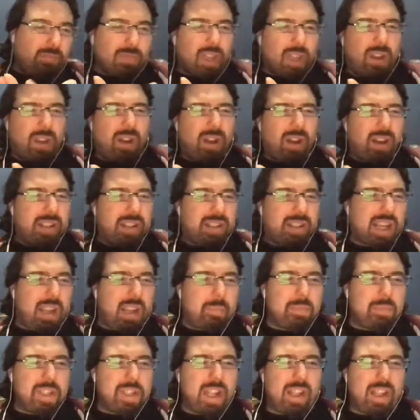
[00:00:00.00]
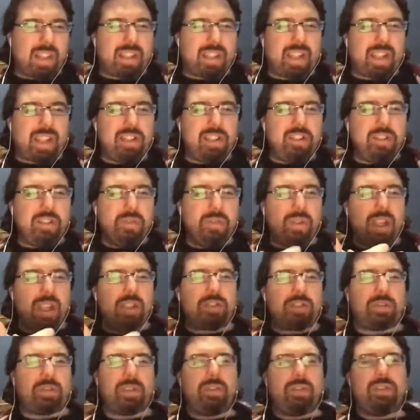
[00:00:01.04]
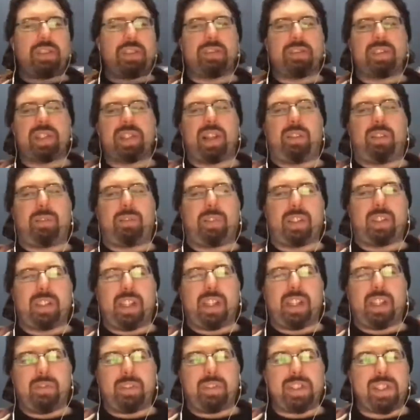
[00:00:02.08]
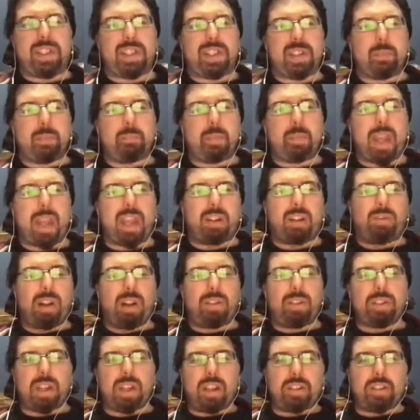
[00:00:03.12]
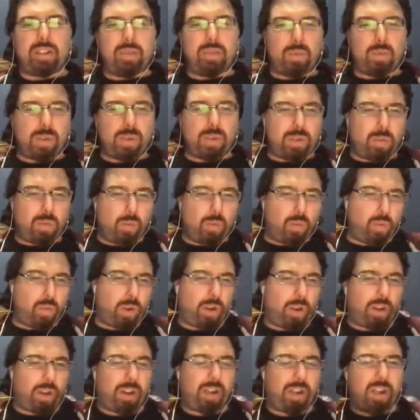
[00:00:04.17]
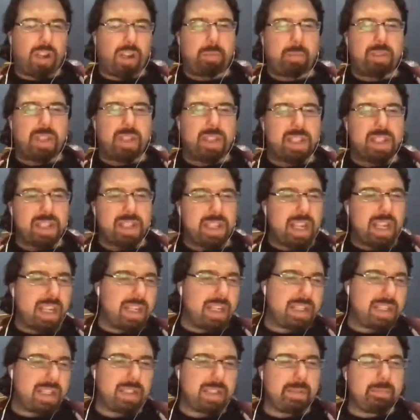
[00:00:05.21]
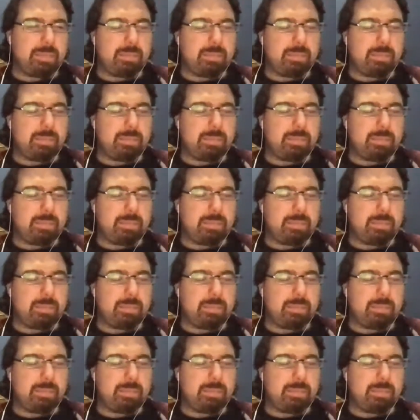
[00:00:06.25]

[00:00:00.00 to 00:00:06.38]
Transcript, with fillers: All right, Tom Dunn, can you introduce yourself and give us some background on your work up to this date?